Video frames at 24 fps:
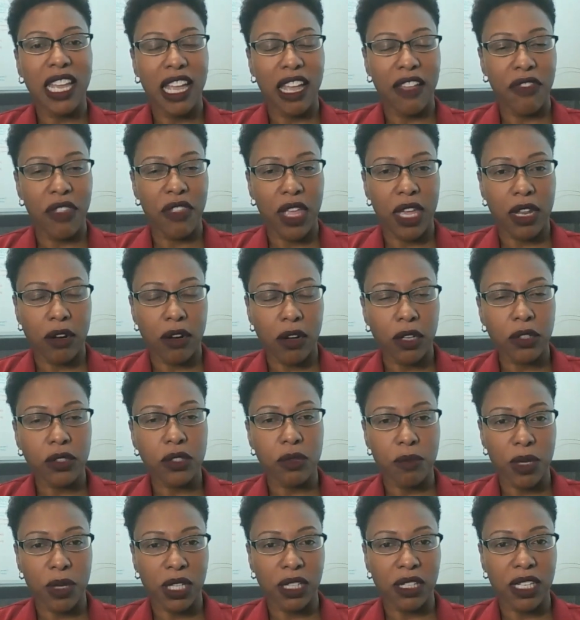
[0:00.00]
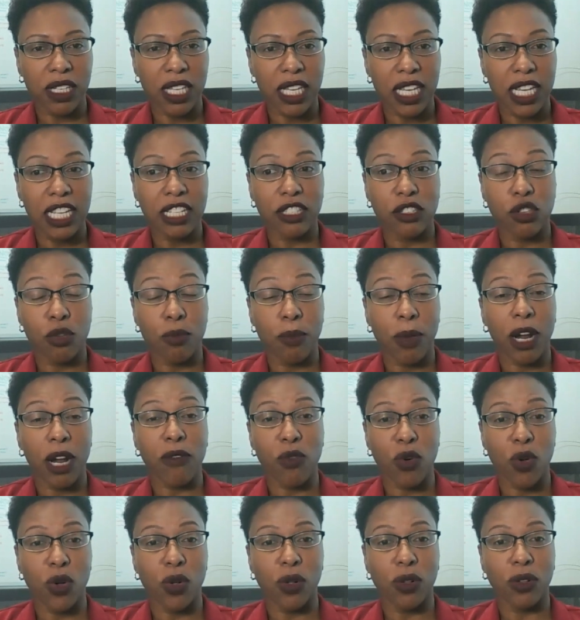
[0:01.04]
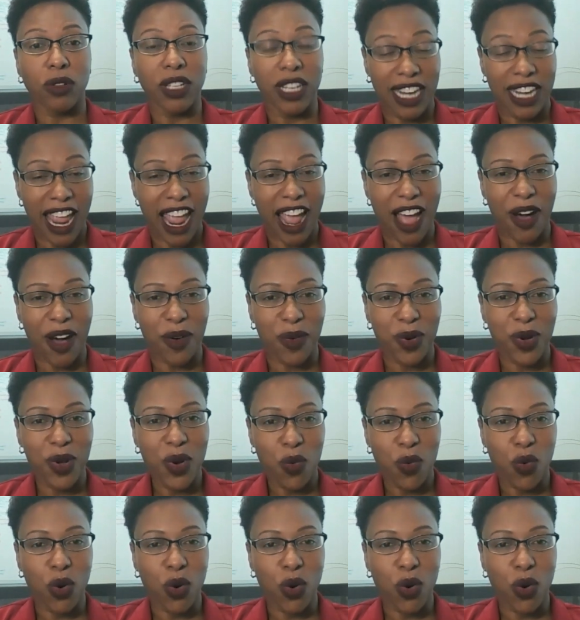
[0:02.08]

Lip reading: and then ultimately into my role now,